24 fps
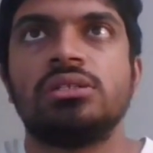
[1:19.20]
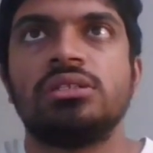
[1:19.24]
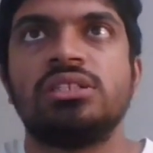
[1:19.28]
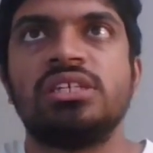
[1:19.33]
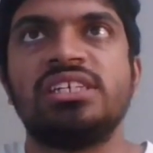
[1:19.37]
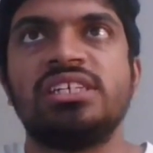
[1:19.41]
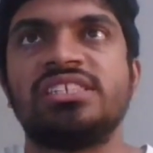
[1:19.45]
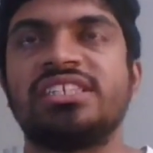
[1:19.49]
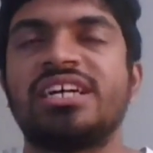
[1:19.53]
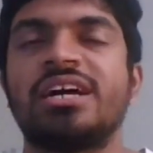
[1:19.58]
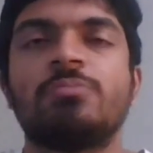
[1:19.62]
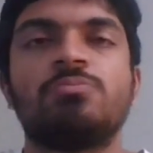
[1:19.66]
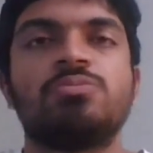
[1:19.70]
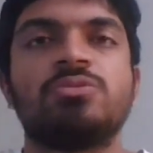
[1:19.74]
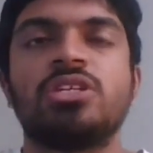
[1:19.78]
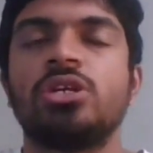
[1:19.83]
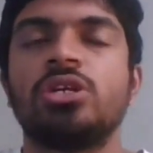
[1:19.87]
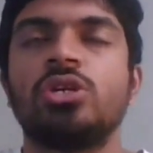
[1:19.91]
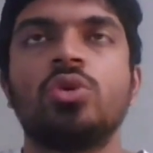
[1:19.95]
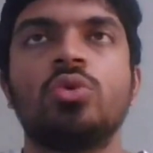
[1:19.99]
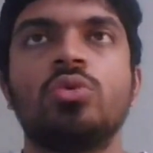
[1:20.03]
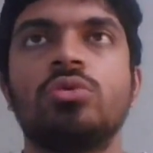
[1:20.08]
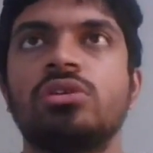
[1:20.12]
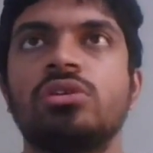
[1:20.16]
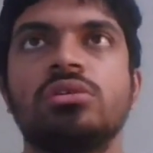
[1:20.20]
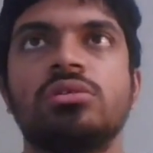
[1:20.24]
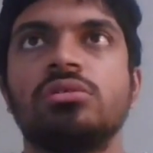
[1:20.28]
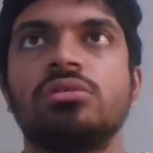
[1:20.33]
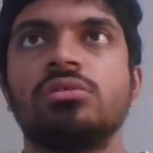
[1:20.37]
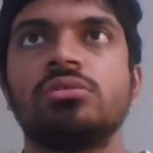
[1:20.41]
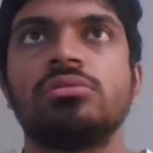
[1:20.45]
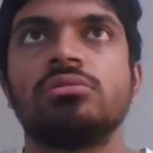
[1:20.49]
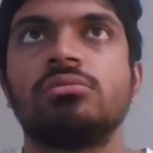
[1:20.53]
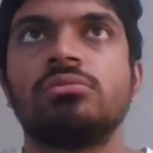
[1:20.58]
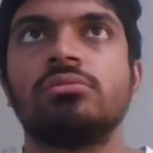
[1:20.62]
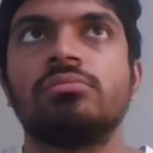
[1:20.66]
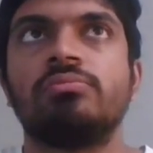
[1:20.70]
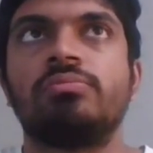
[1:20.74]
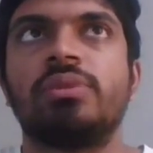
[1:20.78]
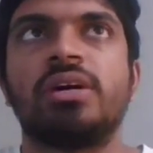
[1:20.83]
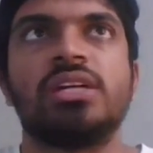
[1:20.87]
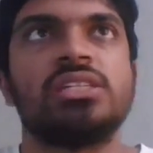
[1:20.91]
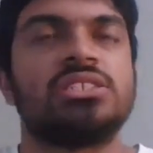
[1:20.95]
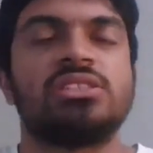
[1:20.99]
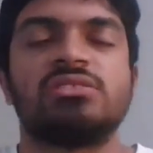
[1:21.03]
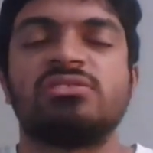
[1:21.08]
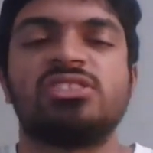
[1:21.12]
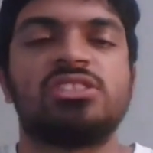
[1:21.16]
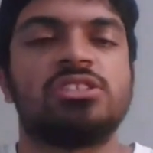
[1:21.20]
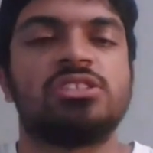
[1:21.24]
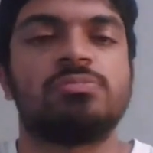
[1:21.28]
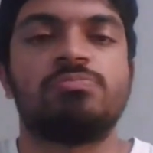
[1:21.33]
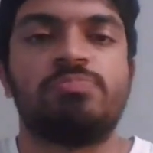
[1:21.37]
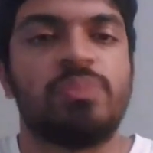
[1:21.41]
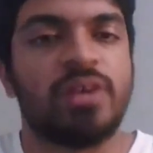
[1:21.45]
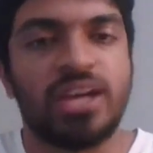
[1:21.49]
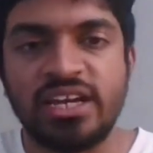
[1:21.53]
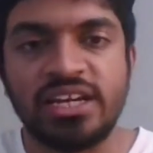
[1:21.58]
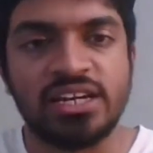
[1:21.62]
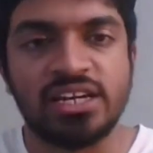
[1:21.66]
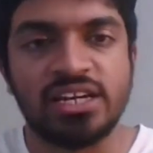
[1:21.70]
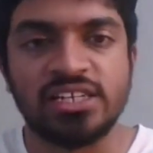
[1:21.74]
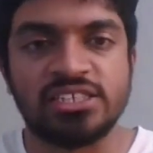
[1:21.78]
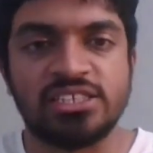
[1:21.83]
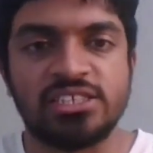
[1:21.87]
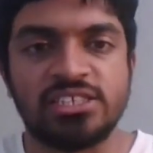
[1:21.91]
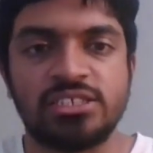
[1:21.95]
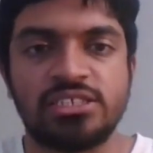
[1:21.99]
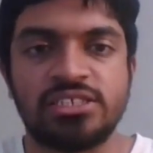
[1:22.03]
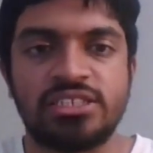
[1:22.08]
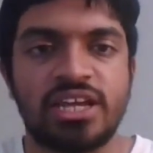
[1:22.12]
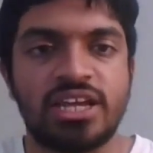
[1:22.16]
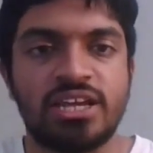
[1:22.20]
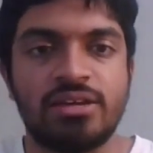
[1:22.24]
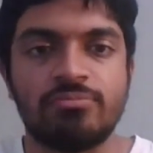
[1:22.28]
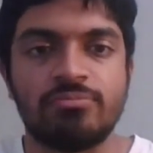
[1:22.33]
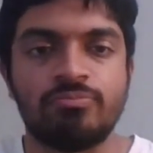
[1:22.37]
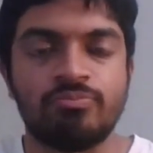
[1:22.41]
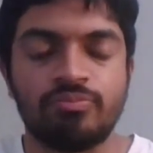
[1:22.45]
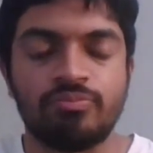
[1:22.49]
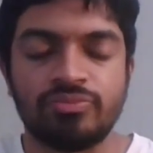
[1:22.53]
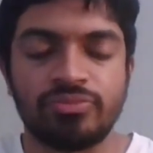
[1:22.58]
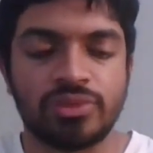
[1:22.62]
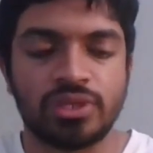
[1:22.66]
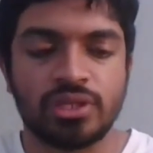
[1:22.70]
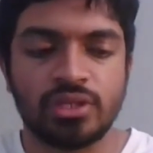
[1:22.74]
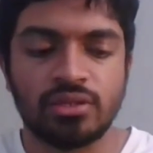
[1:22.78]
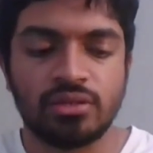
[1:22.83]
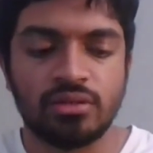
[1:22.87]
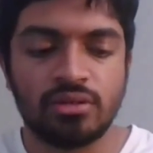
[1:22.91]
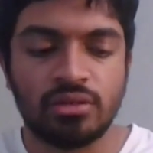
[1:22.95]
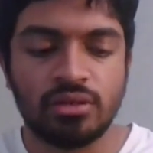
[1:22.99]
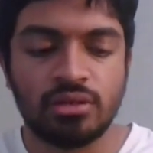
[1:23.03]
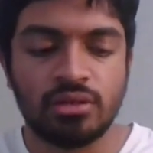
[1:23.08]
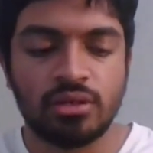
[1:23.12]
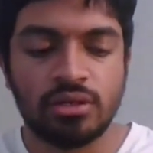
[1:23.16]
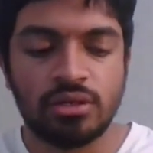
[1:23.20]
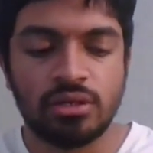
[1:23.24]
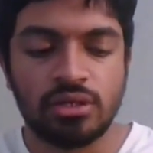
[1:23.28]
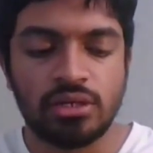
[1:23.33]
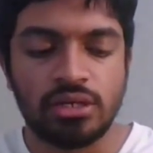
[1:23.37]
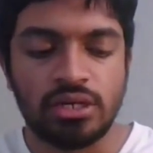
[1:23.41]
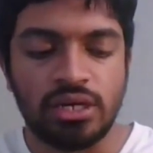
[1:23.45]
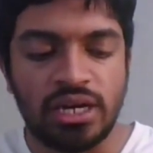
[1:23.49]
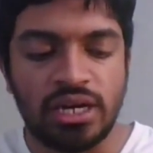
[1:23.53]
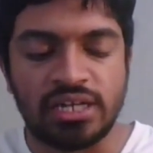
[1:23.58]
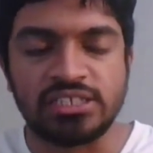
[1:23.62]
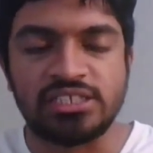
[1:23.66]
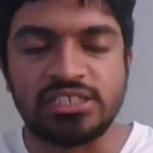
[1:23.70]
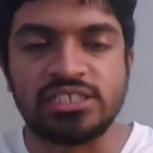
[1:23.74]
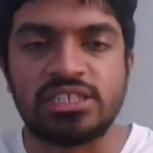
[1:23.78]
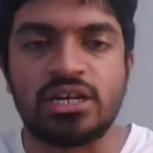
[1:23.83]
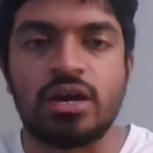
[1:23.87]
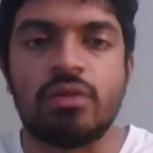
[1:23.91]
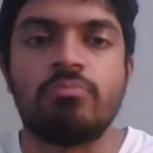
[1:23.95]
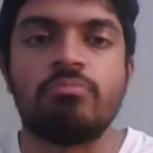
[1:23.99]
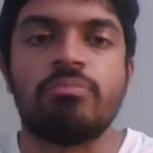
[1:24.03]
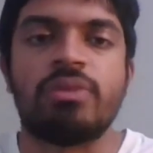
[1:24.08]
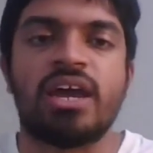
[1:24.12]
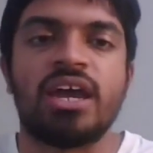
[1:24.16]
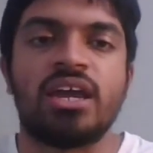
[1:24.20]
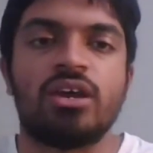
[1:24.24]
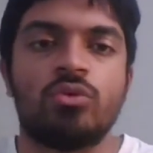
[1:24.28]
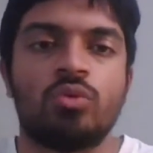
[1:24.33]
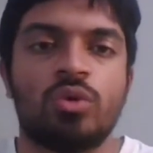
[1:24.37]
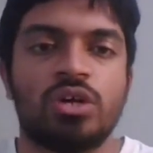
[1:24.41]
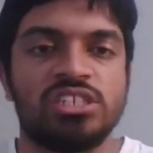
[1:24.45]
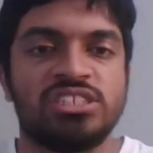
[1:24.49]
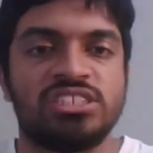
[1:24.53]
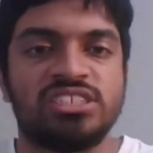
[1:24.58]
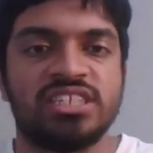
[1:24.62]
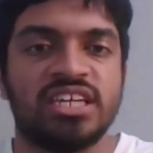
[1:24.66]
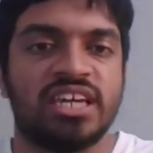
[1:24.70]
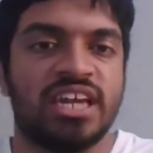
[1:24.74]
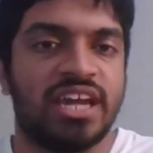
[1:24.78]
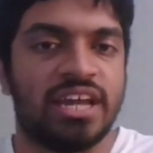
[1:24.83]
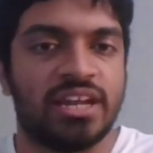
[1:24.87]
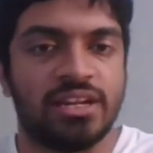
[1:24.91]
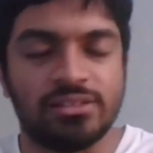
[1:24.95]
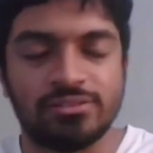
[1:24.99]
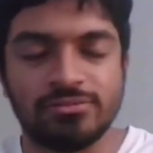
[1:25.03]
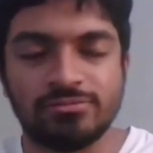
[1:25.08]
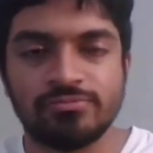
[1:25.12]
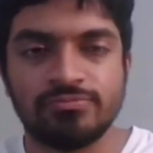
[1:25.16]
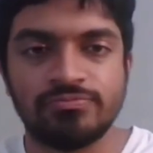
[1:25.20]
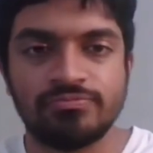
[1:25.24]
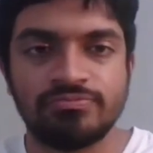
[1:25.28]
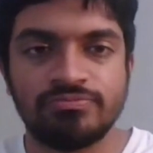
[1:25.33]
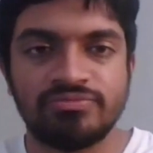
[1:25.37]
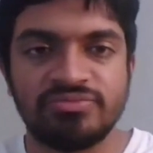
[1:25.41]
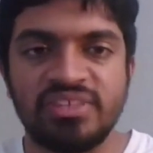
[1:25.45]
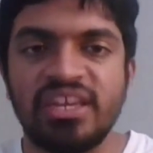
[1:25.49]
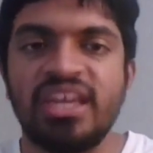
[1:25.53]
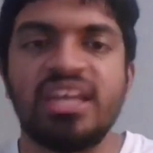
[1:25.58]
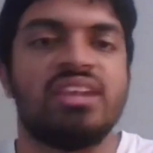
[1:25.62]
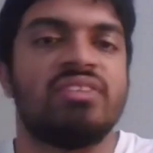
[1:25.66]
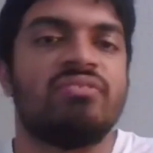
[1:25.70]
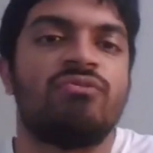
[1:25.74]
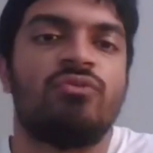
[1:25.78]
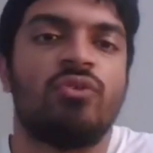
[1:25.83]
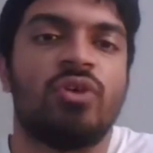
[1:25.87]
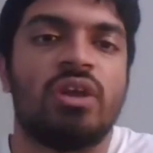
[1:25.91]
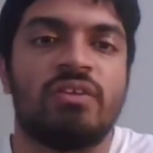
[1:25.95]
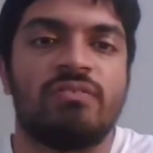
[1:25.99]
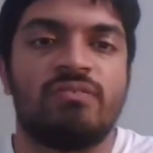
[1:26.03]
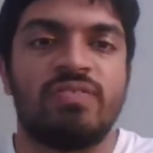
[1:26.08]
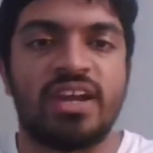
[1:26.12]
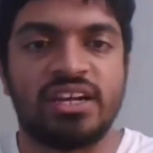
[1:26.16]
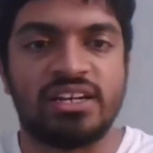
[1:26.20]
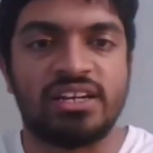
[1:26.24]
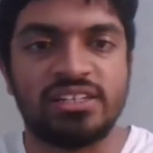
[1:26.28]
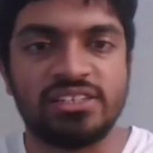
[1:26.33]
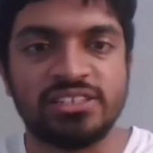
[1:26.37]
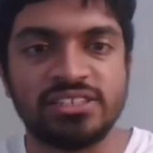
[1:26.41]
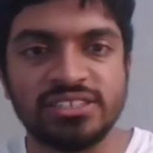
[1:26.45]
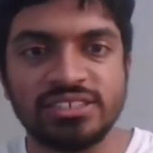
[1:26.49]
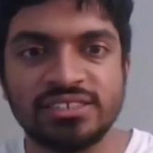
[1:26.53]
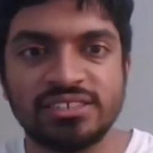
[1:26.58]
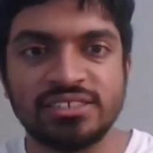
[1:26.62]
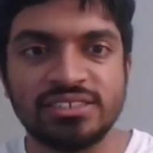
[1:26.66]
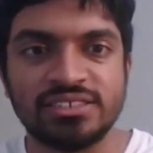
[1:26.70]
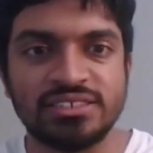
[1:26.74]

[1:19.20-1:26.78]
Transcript: these absolute bunch of spineless team has come back once again in full effect.